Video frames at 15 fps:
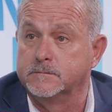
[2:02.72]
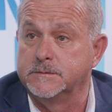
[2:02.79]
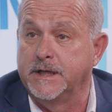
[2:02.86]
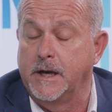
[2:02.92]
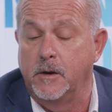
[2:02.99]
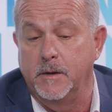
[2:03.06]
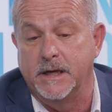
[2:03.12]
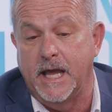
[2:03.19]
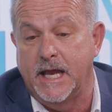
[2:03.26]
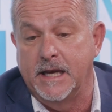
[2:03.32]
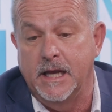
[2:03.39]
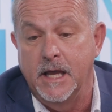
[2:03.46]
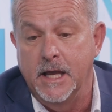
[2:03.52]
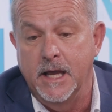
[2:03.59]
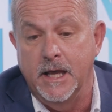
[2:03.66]

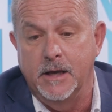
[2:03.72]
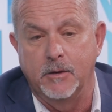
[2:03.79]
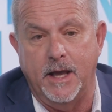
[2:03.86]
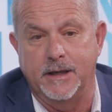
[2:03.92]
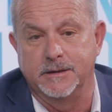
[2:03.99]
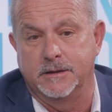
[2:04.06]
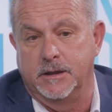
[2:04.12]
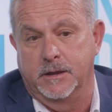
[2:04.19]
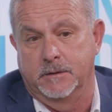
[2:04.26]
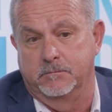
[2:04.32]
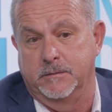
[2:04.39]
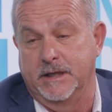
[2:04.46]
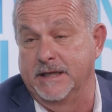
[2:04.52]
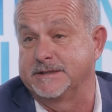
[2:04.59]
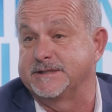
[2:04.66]
And
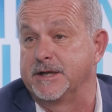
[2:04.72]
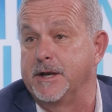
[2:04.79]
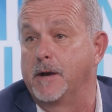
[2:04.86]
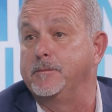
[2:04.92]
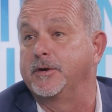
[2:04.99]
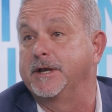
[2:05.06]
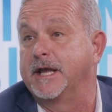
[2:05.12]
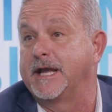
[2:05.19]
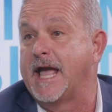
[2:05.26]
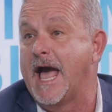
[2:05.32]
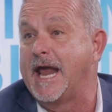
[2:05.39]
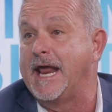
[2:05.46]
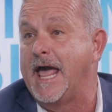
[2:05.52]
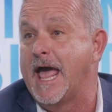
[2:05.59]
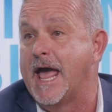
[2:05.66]
it's a number you
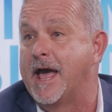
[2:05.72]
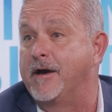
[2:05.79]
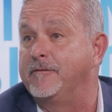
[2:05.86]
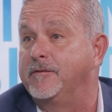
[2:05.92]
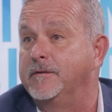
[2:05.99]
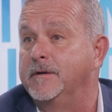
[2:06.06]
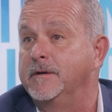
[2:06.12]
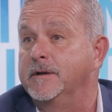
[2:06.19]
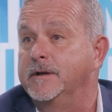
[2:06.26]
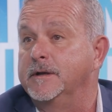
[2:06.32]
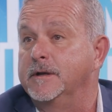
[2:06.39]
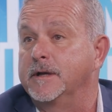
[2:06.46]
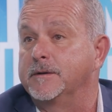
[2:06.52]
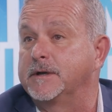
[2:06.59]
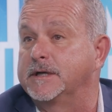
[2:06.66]
got to have.
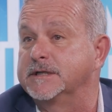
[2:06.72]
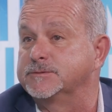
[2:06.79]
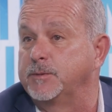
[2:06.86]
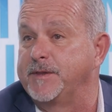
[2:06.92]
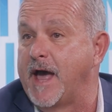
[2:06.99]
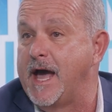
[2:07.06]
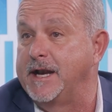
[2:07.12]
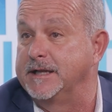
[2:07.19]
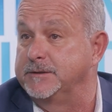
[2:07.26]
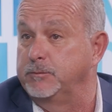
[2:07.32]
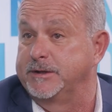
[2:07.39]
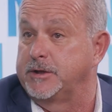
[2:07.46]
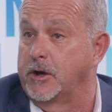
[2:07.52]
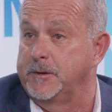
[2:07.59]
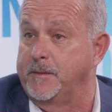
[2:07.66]
Because without it,
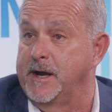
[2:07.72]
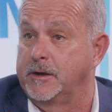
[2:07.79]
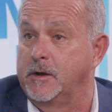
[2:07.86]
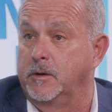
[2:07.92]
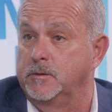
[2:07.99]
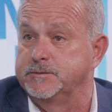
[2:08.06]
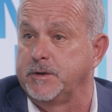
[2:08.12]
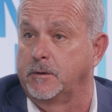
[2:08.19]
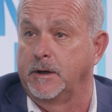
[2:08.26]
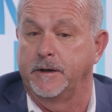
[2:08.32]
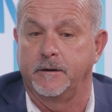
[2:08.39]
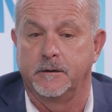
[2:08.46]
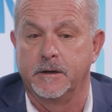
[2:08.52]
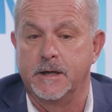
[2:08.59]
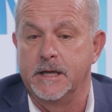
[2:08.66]
we talked about goals
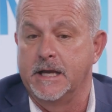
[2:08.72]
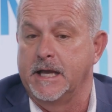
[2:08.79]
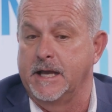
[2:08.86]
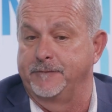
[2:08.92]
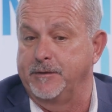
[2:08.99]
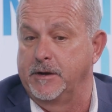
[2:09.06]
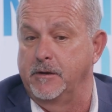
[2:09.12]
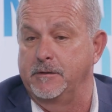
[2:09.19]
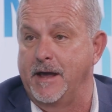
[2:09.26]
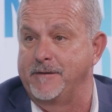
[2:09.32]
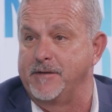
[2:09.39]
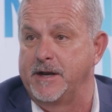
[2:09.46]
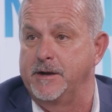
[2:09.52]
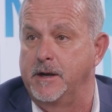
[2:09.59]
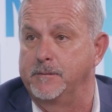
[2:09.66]
earlier. If you don't
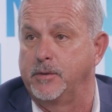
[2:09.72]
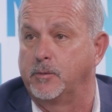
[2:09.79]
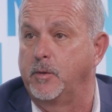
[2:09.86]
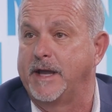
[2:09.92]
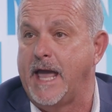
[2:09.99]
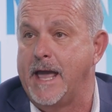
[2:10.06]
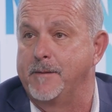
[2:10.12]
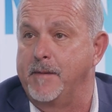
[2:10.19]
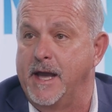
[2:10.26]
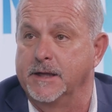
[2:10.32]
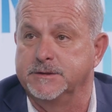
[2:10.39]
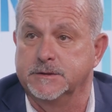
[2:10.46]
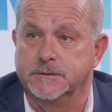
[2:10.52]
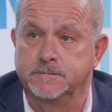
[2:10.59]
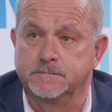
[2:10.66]
have that number, we can't manage it.